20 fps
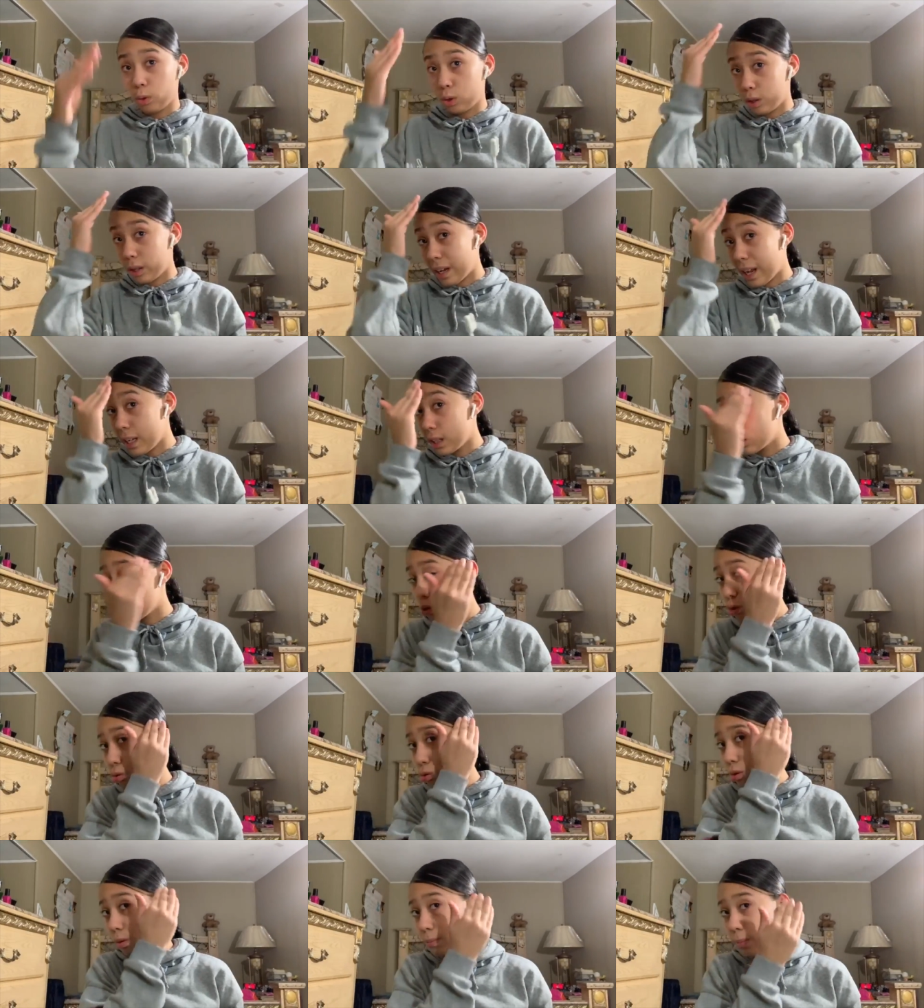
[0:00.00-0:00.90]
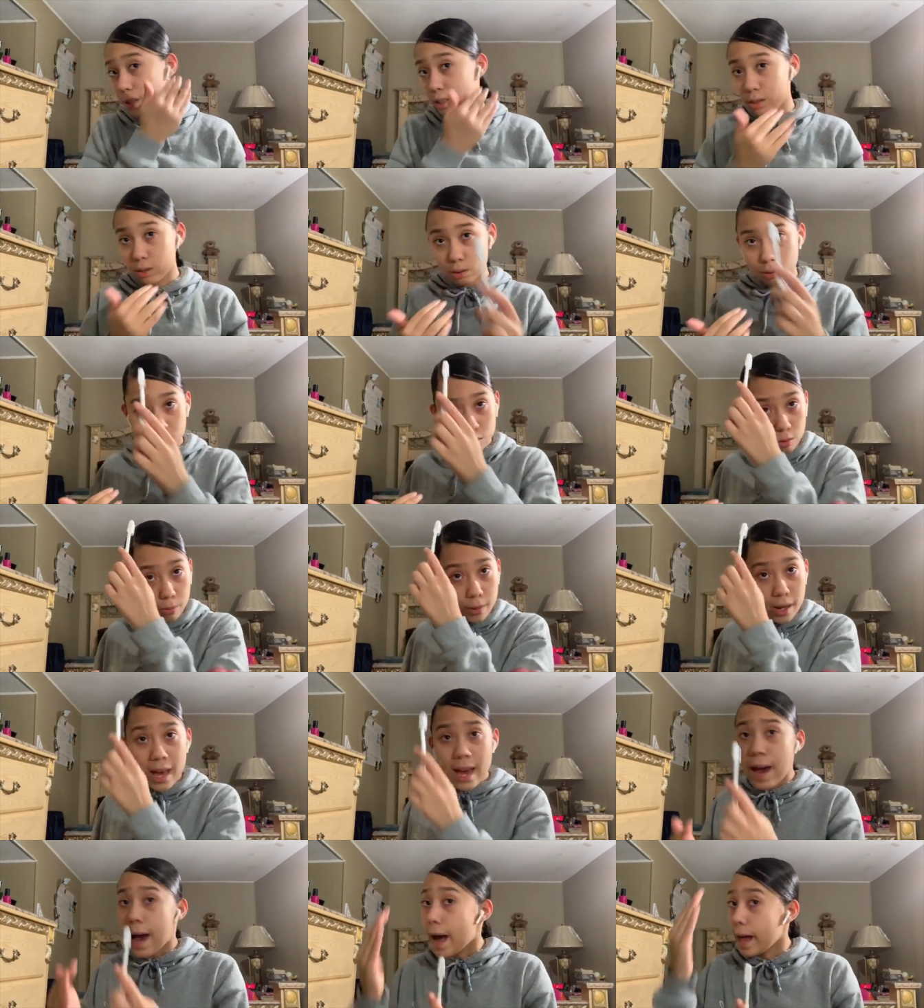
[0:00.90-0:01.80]
like to do the bigger swoop
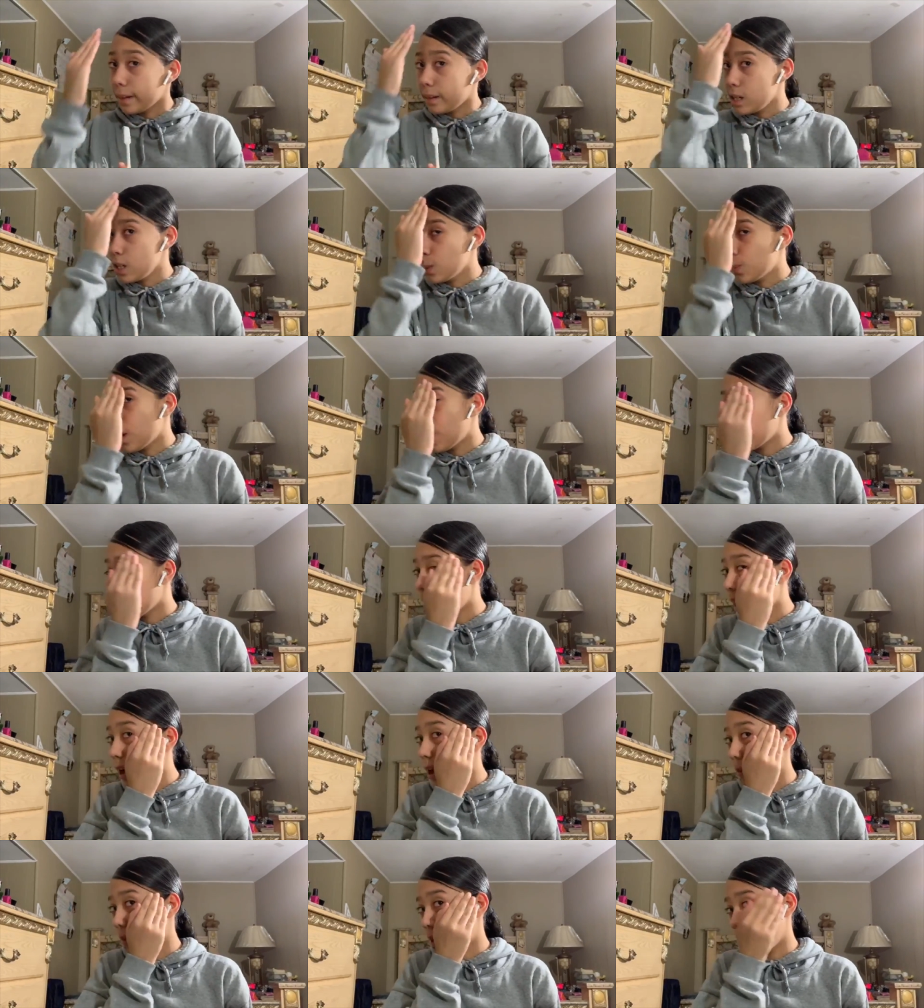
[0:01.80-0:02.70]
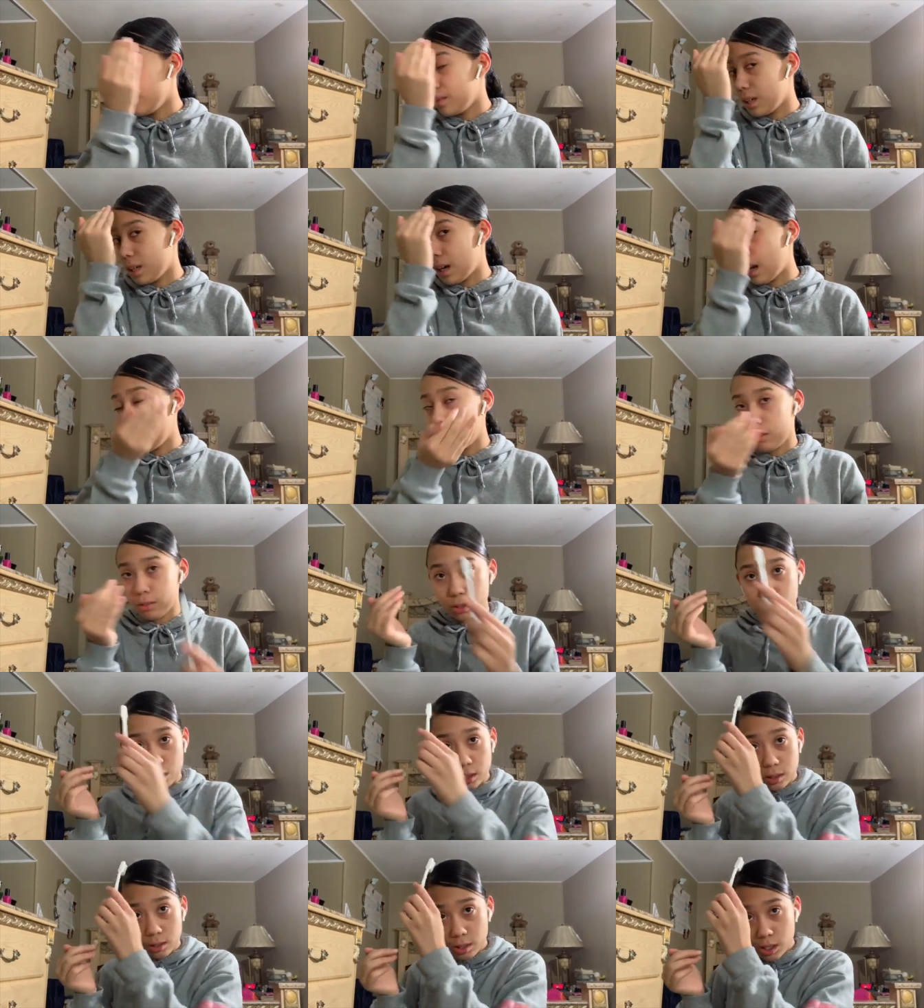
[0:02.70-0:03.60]
at least by my eyebrow, and then I'll
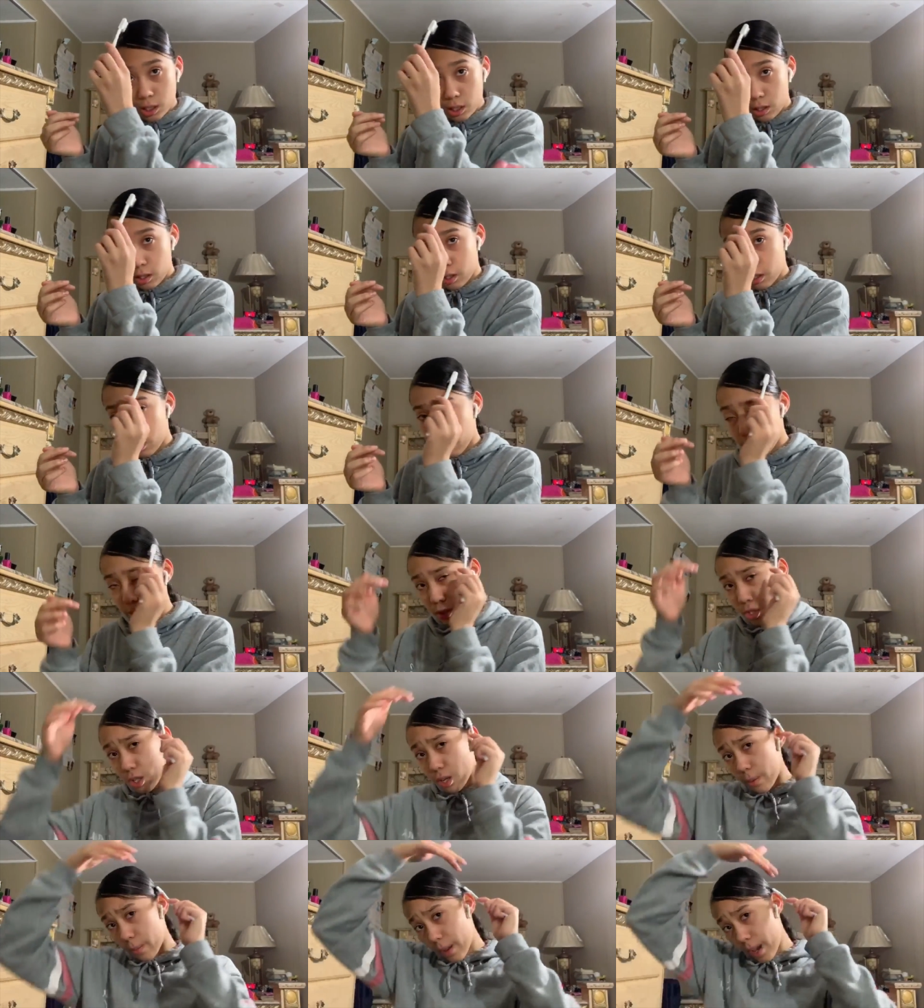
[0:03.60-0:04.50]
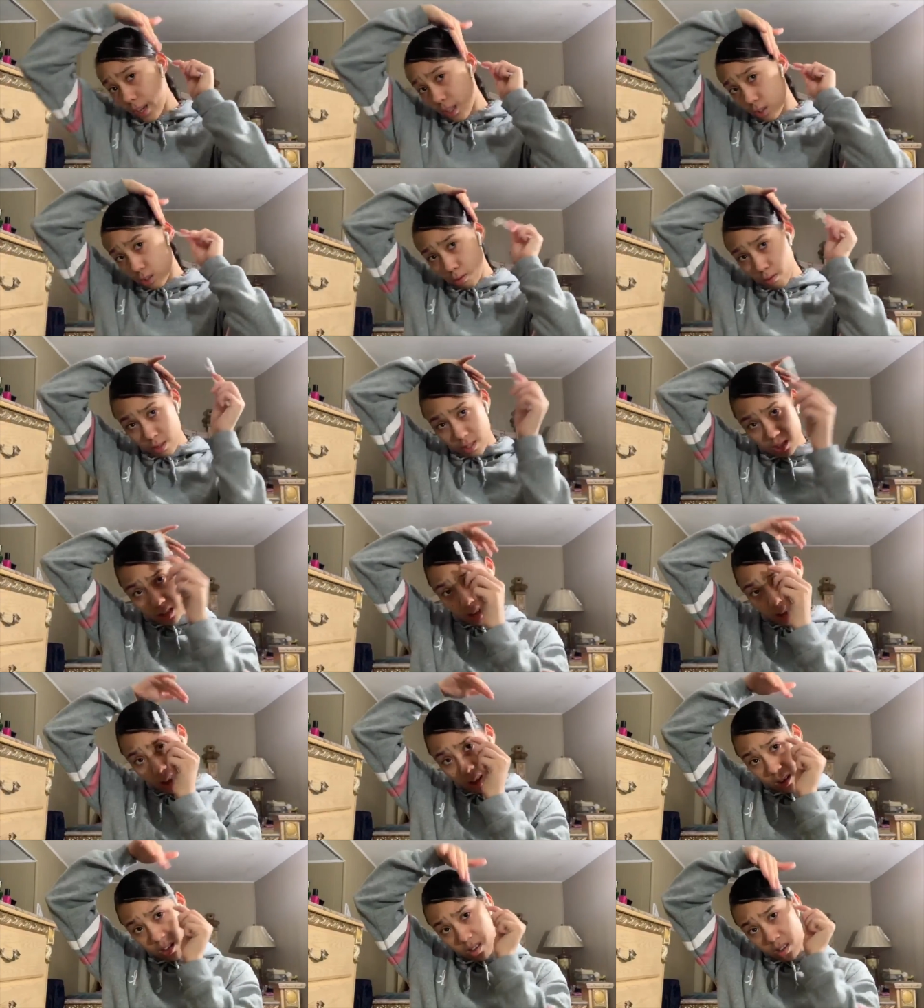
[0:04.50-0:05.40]
slowly start to push it back so it's
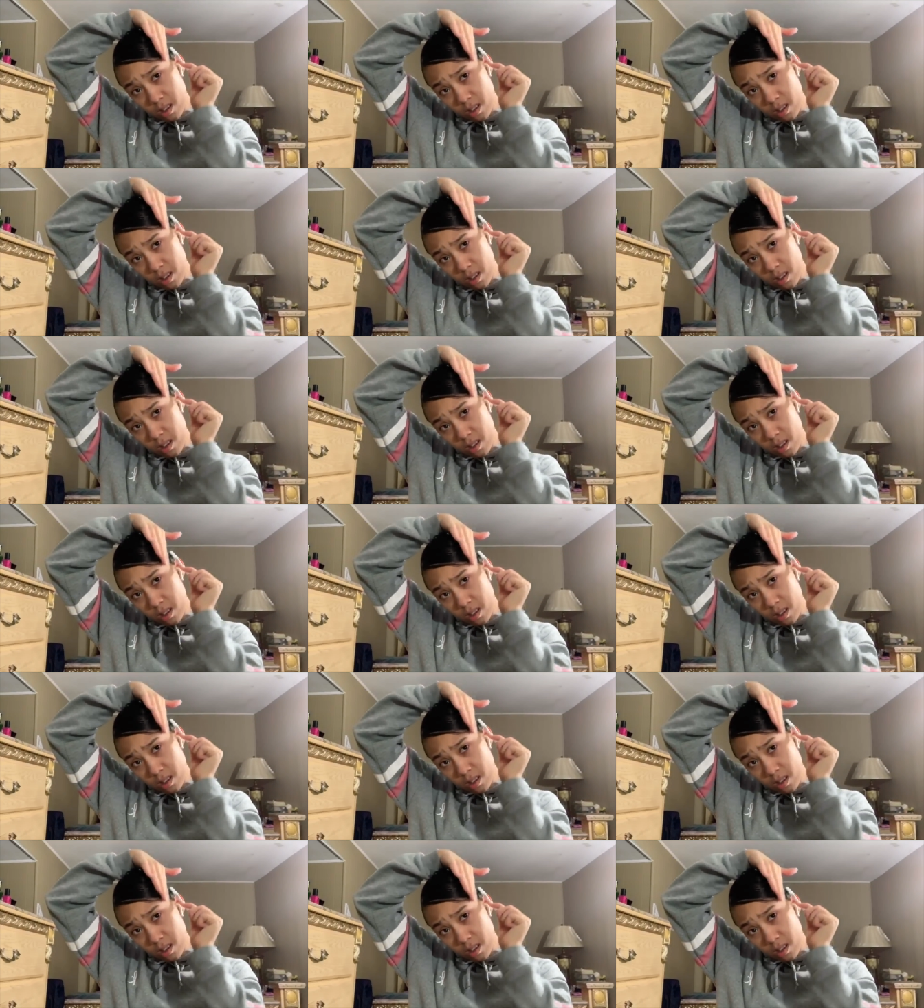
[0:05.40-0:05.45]
not,